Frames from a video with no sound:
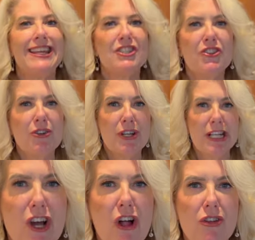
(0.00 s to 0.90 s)
It's
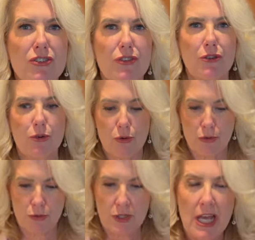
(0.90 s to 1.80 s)
$30 on the
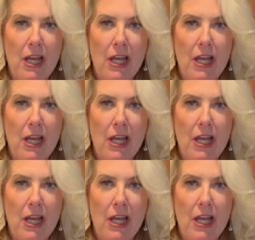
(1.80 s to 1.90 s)
cruise.